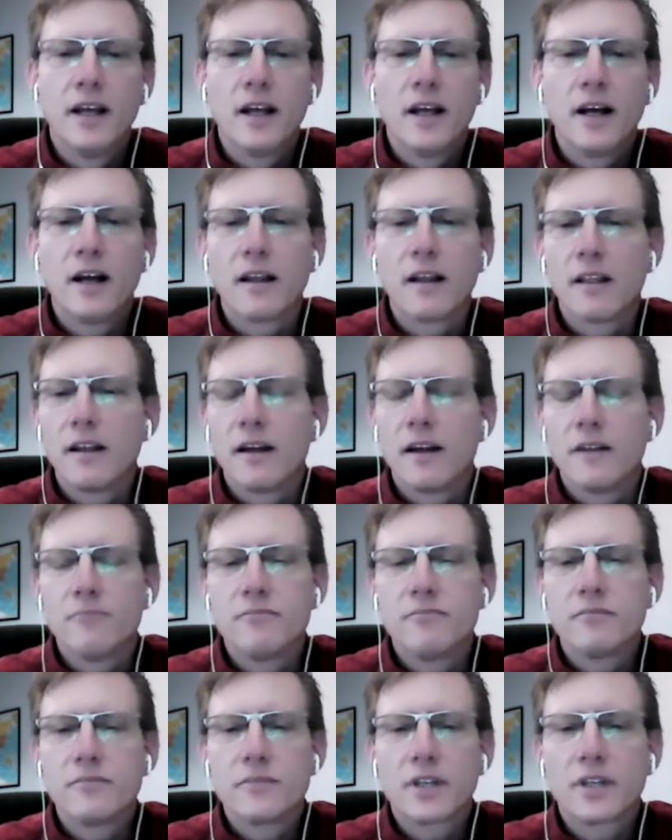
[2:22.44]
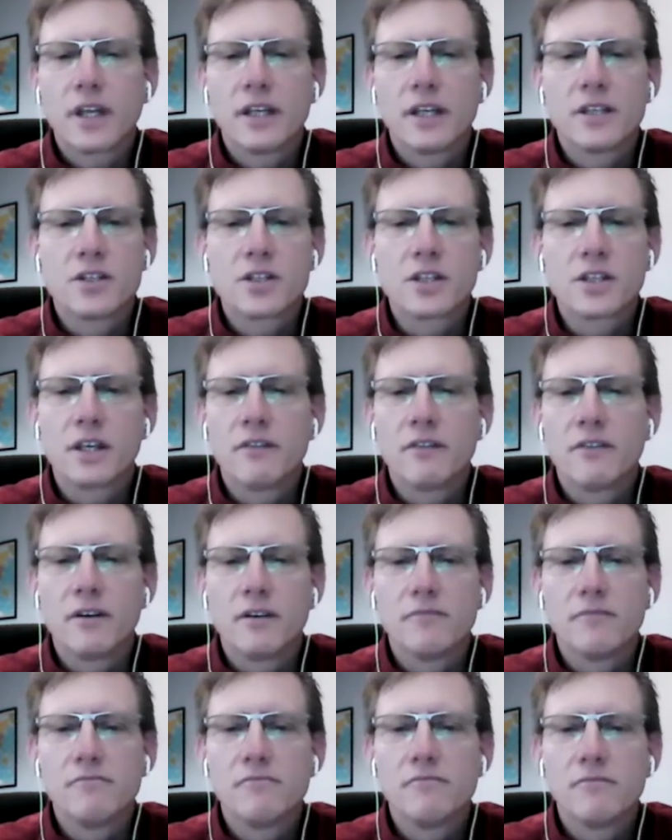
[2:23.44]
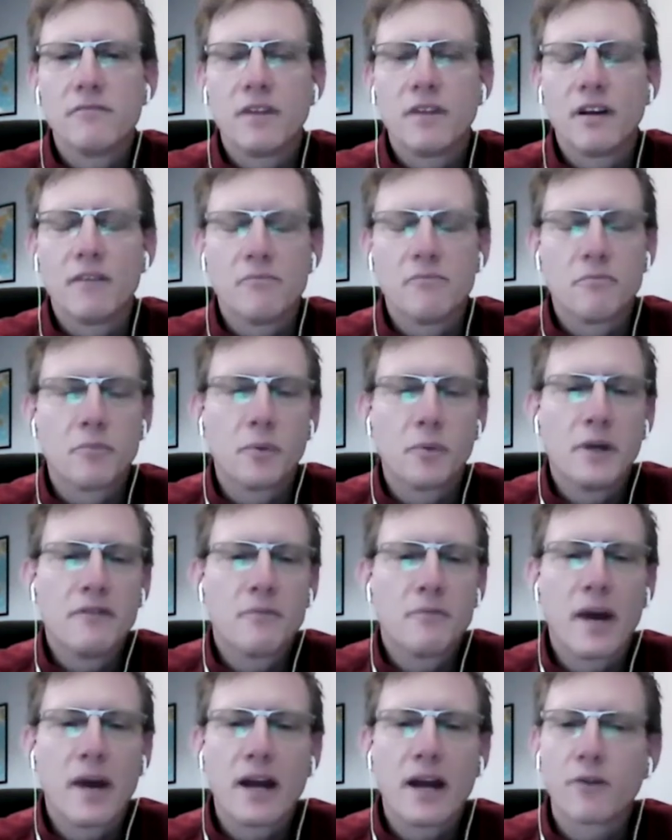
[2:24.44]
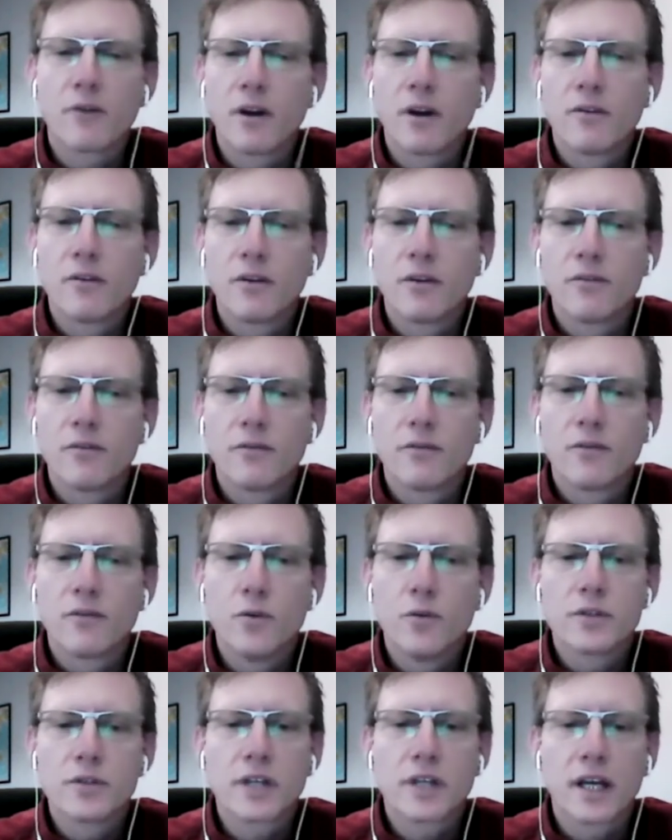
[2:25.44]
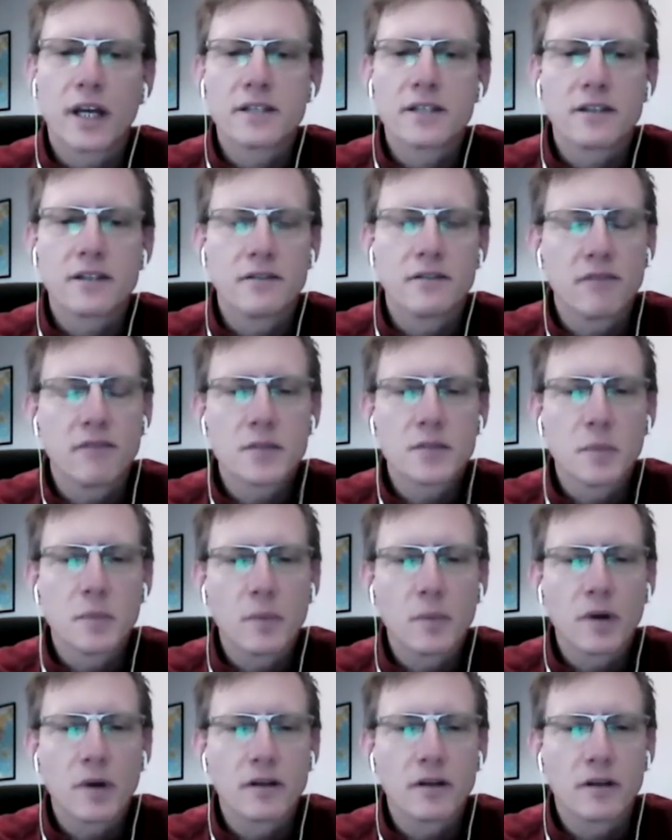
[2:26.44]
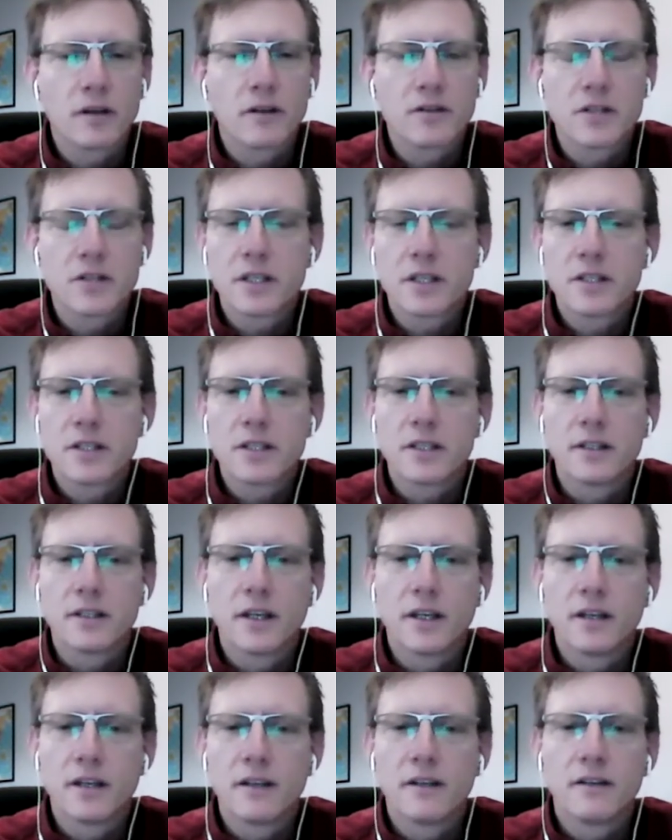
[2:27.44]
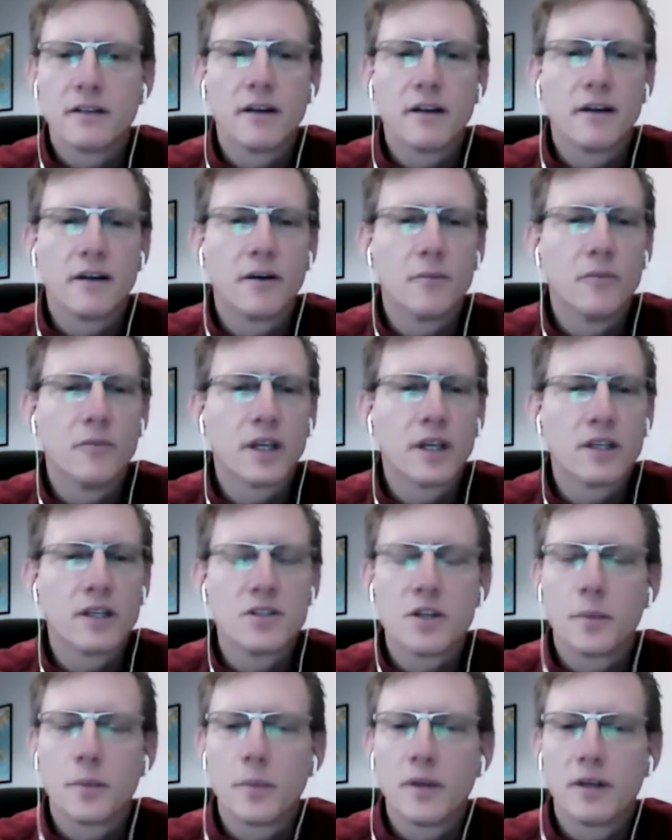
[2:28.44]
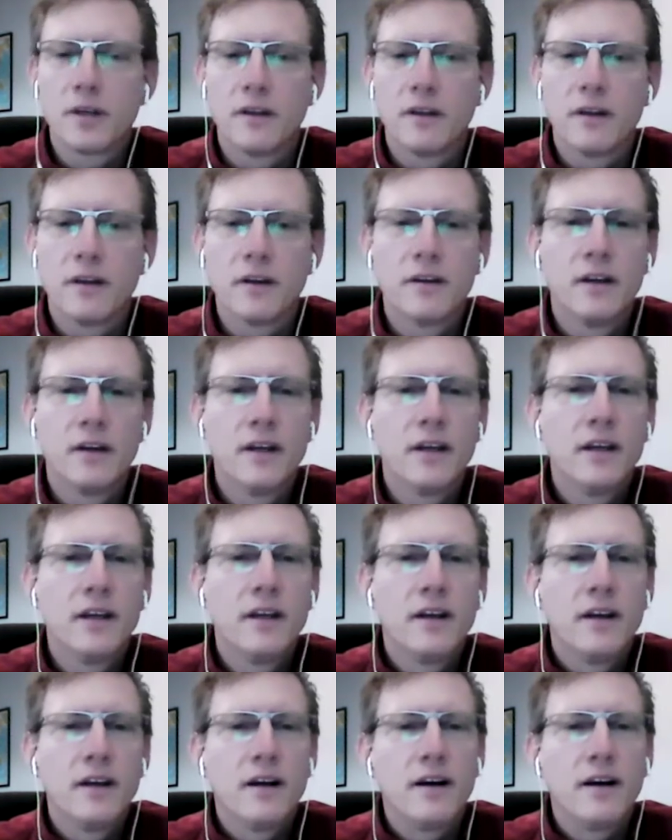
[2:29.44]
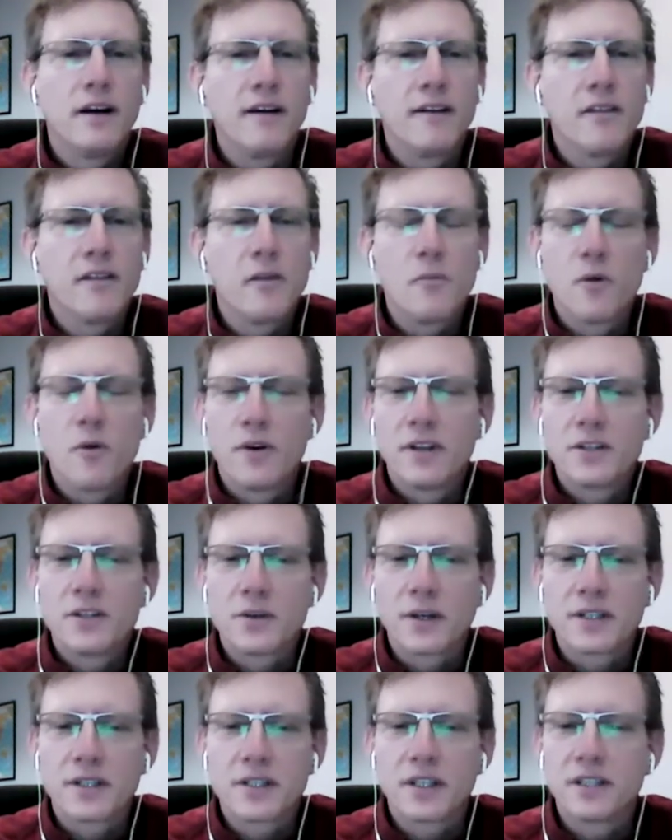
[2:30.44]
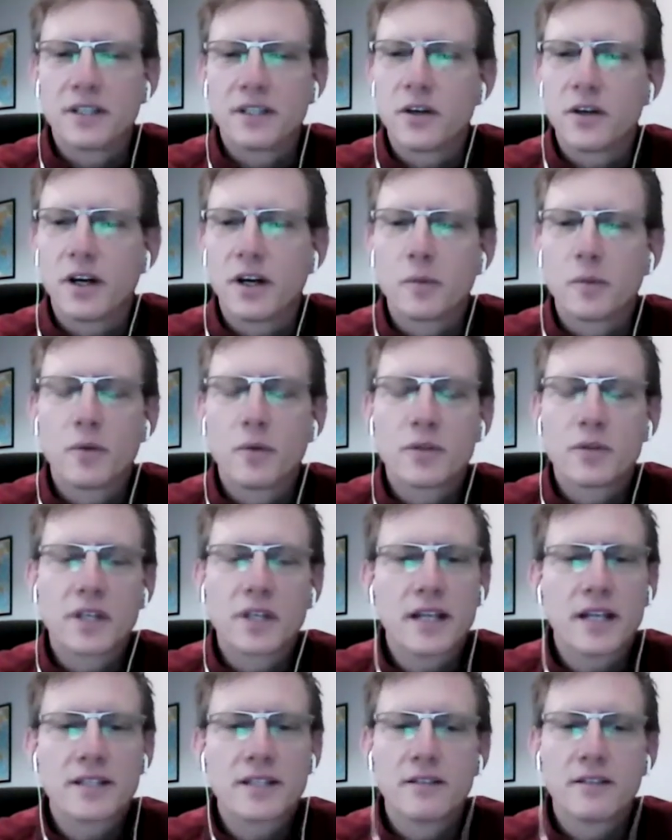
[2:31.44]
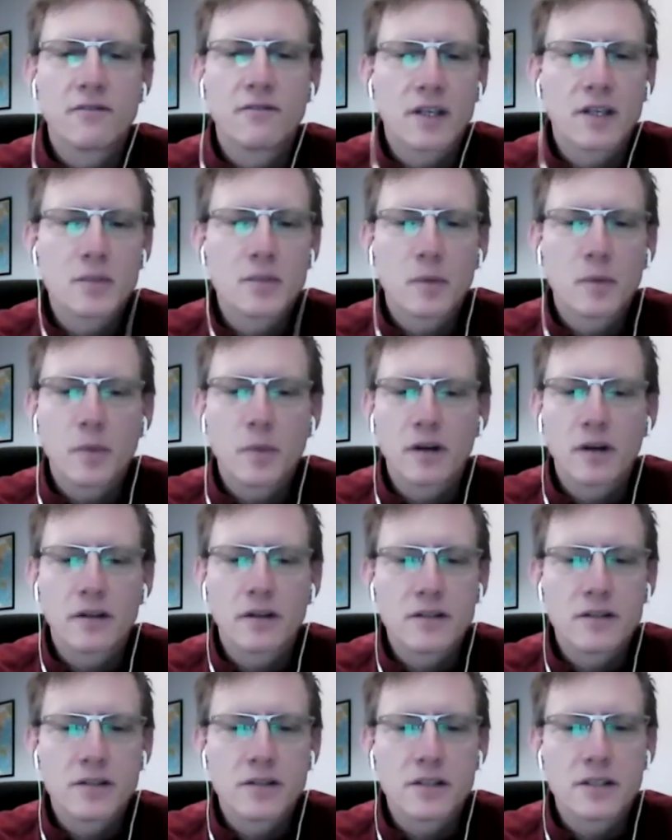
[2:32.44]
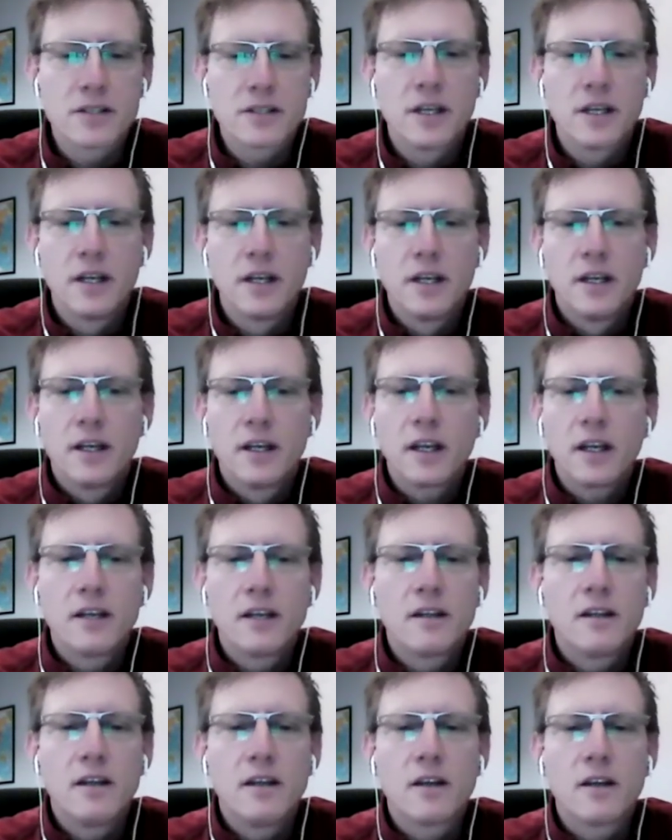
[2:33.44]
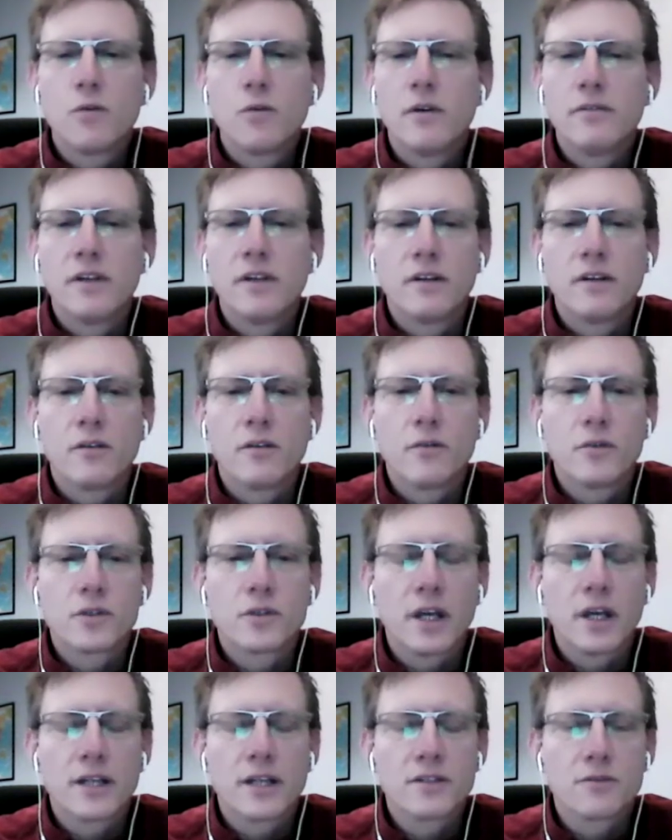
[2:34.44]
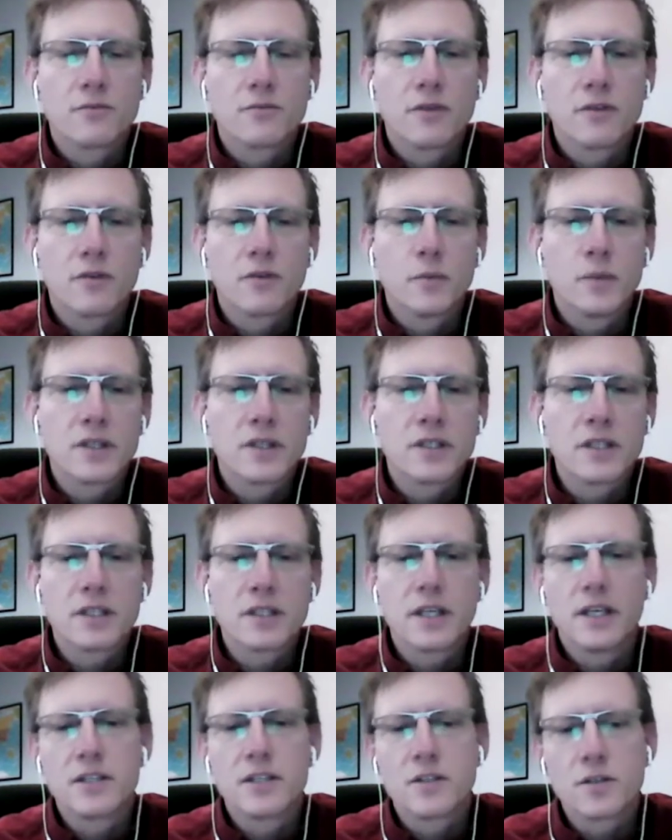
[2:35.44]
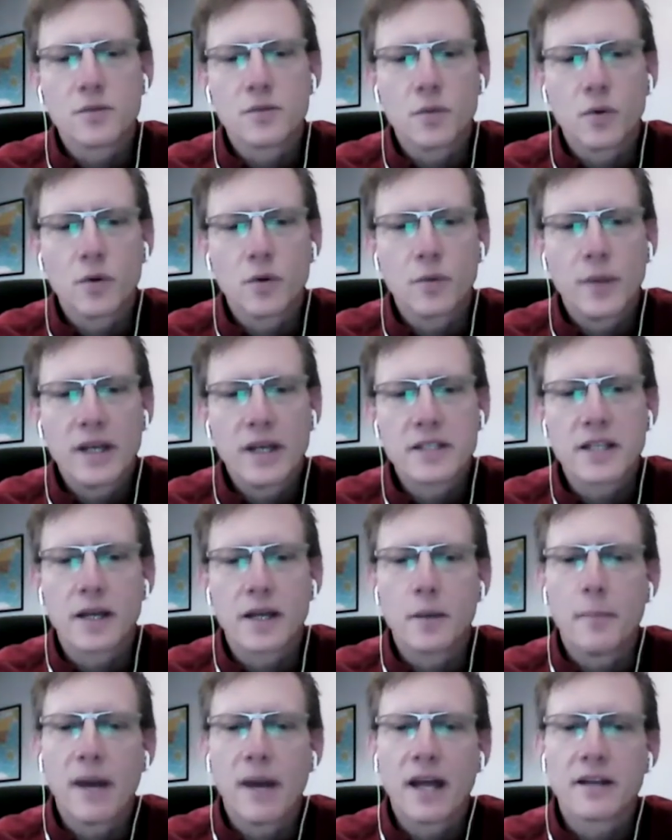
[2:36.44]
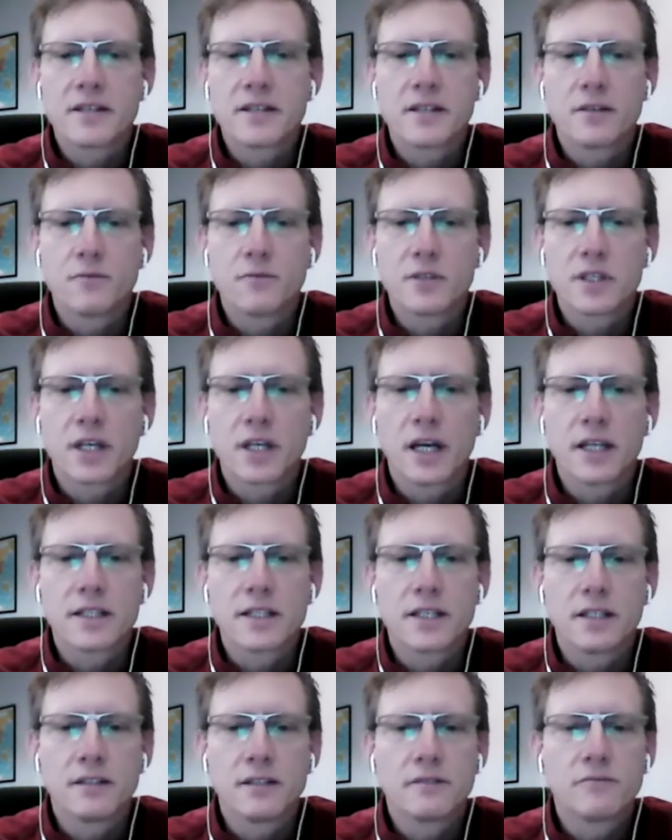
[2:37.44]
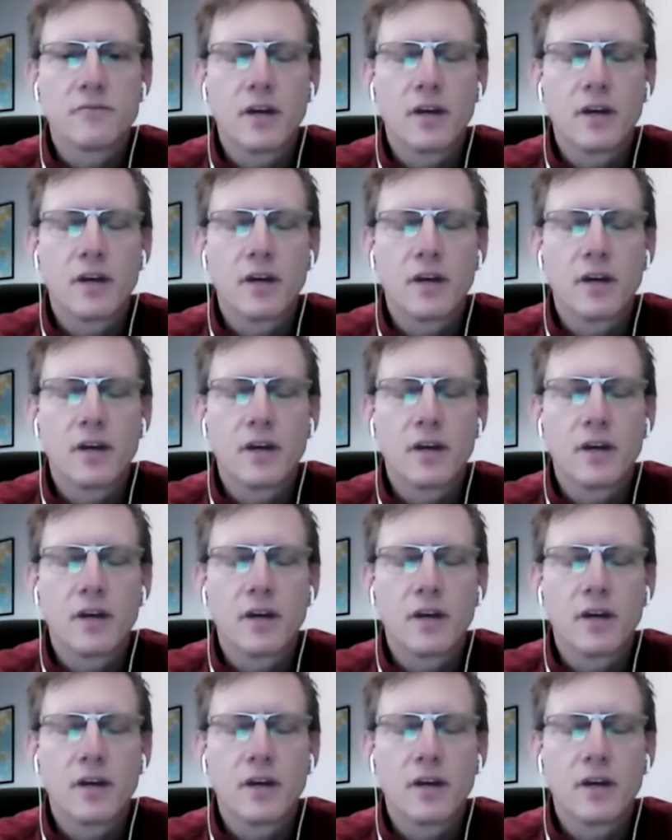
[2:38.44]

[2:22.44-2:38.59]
I'll kind of just give a brief background of who Wisconsin Investment Partners is, and then we can jump into the more interesting talk. But Wisconsin Investment Partners is kind of the equivalent of the Wisconsin River Business Angels, but we're based out of Madison, Wisconsin.